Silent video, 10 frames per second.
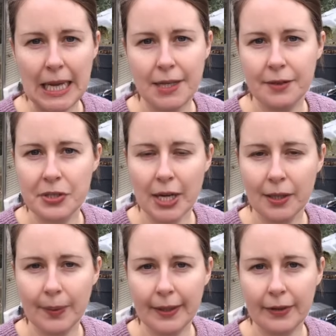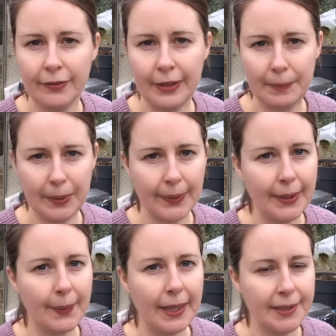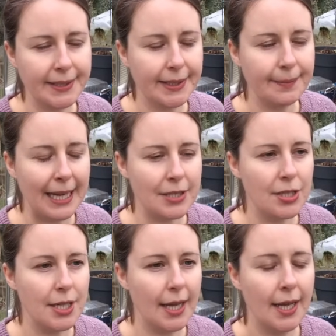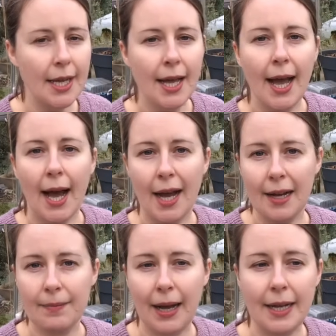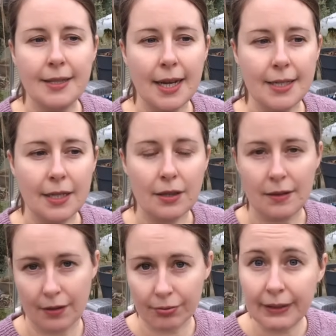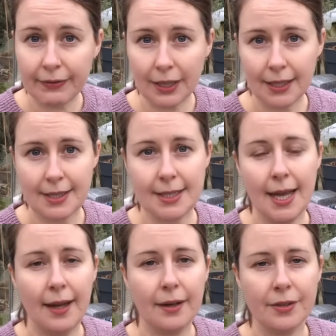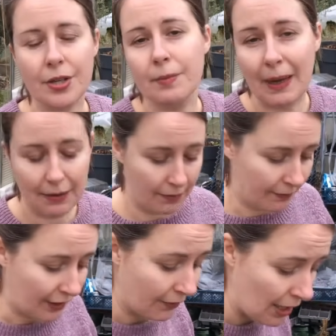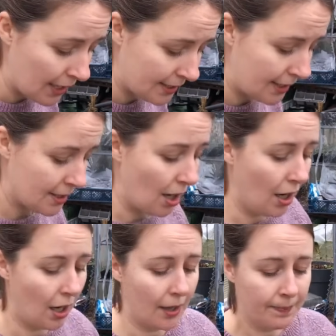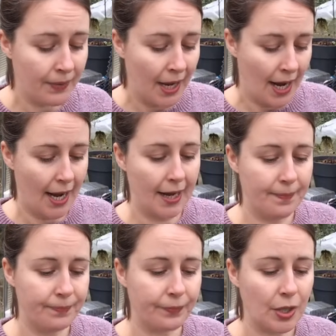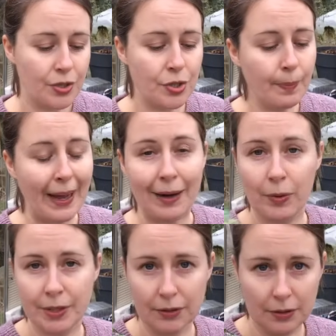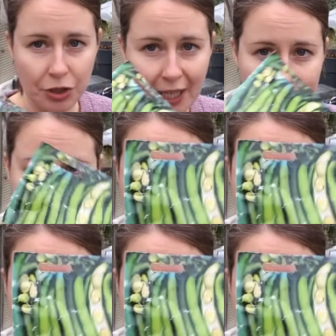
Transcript: the end of January or February when I did them last year, um, and I did the three varieties then. So my varieties are um, Super Aqua Dulce,